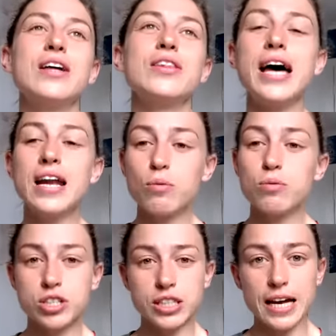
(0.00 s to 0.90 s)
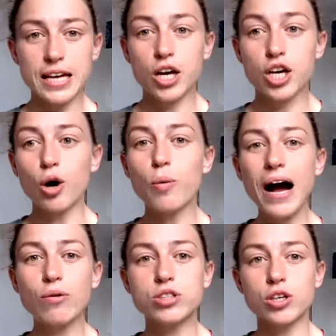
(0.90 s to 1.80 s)
Then I would say go
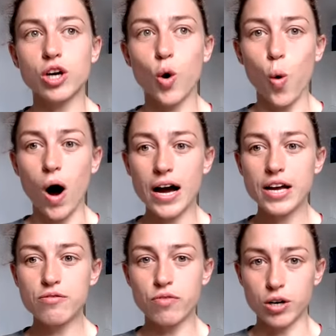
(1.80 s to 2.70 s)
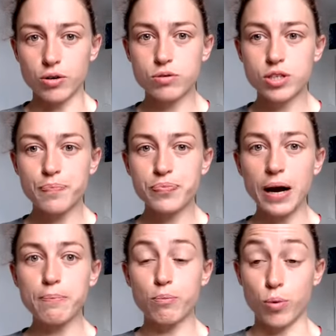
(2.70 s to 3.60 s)
out on a quiet road
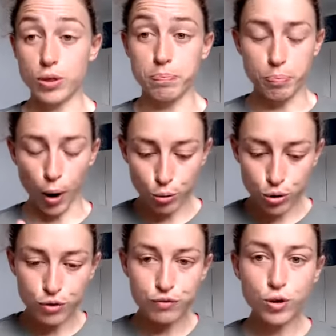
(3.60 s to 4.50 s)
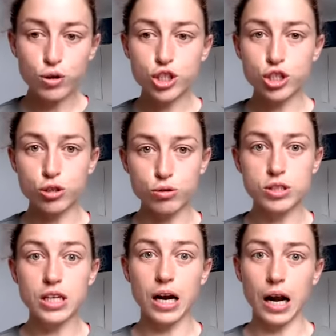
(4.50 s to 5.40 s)
and with both of your
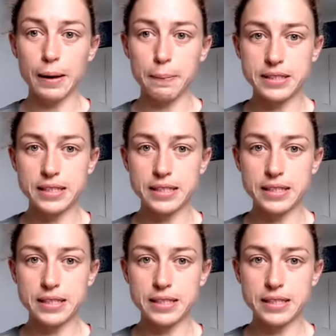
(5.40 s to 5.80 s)
shoes clipped